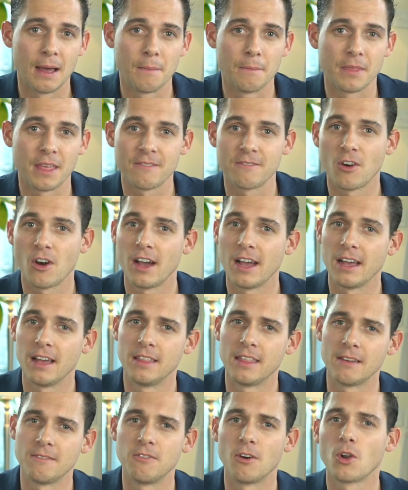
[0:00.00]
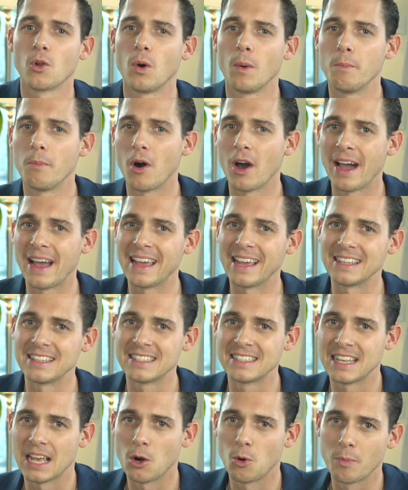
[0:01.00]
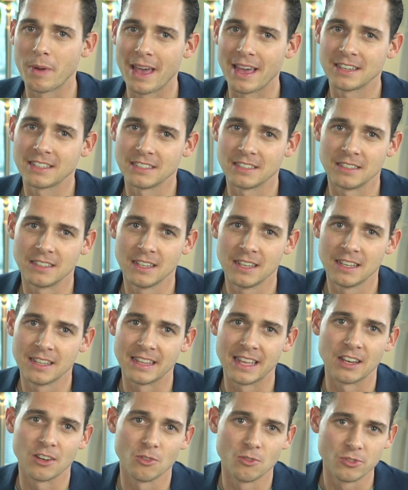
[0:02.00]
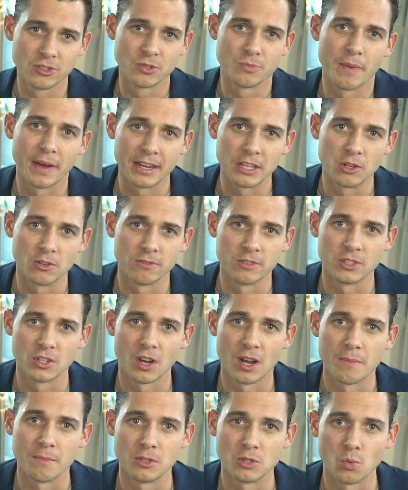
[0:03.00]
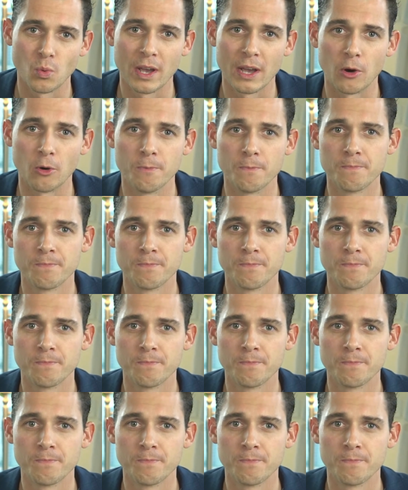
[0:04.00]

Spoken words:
they follow a buy and sell pattern that loses money over time as well.